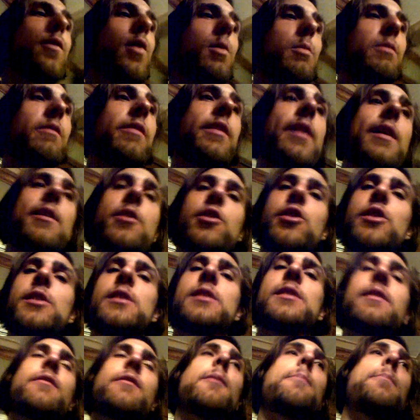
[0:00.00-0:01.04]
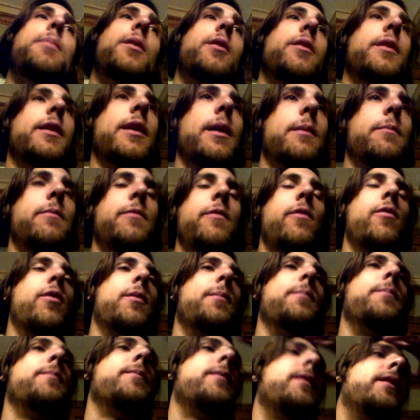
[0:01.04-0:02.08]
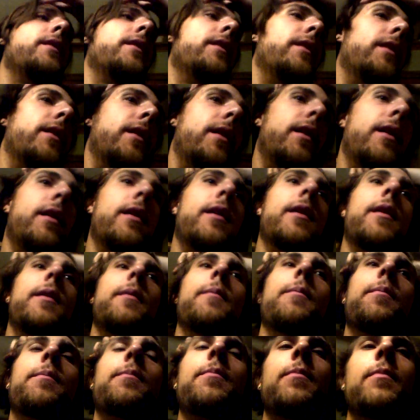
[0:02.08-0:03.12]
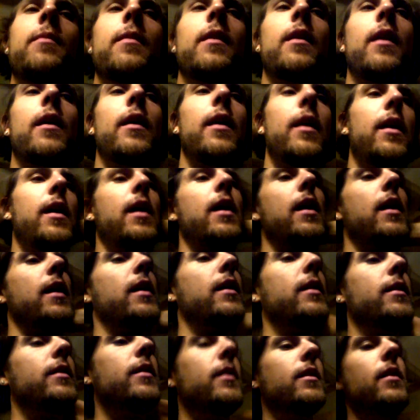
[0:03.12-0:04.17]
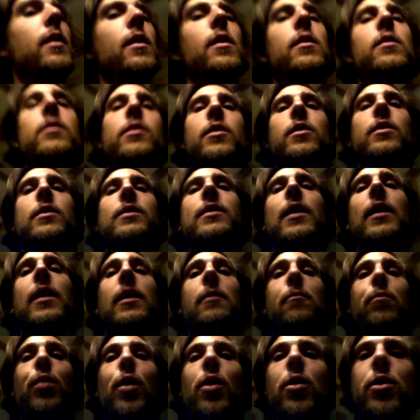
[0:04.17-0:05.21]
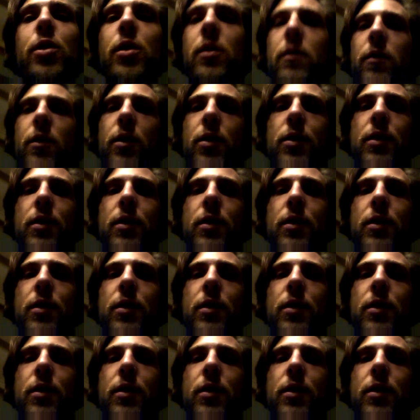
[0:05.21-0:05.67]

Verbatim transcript: form of the energy instead of the building up form. Um, and so you could say implosion